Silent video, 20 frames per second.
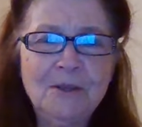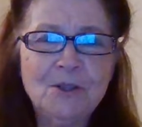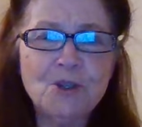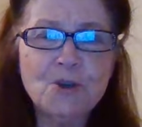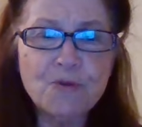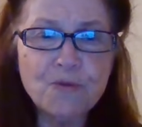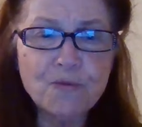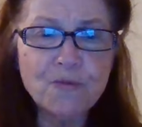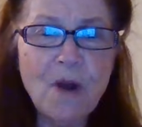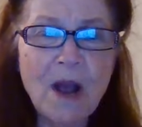
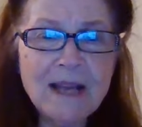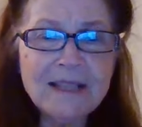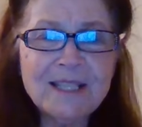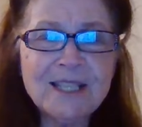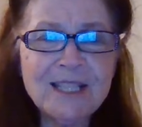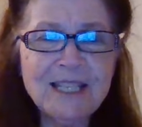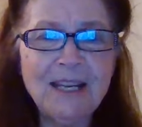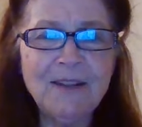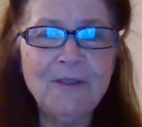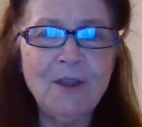
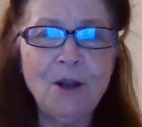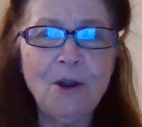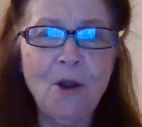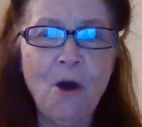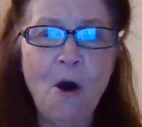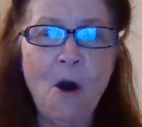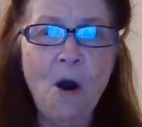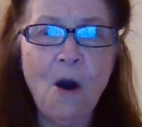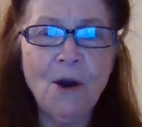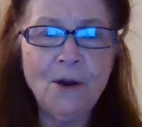Trust in the
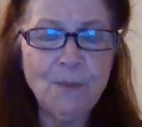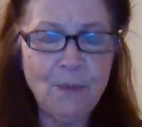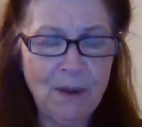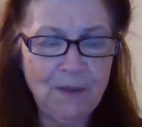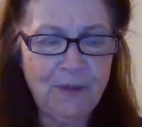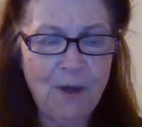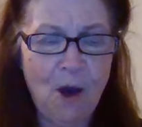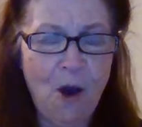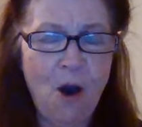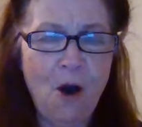Lord
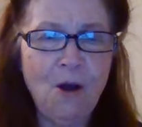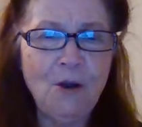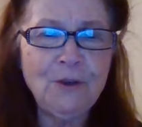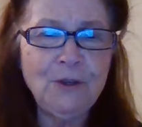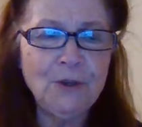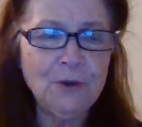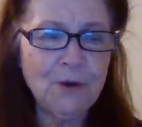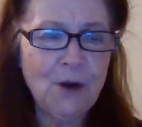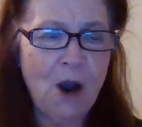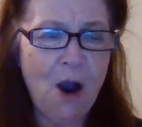with all
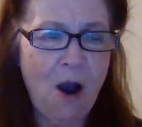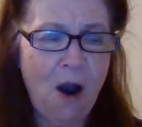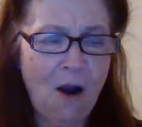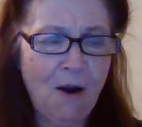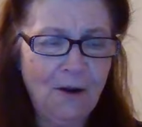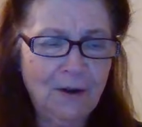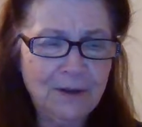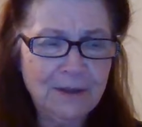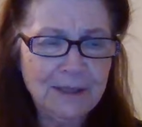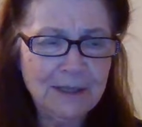your
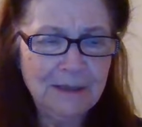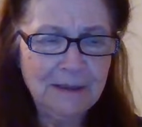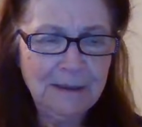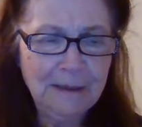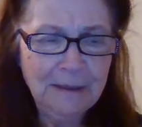heart.